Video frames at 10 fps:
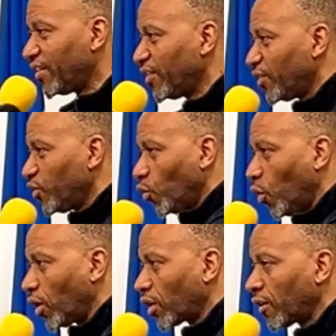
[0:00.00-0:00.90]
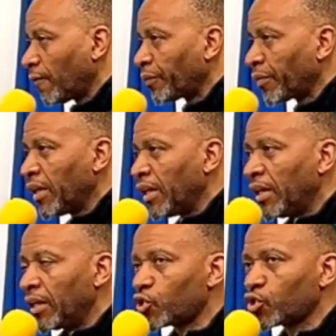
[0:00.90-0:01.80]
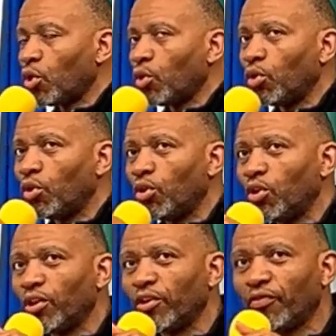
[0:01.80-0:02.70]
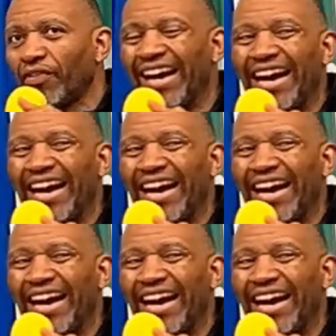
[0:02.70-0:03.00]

you walk. So there are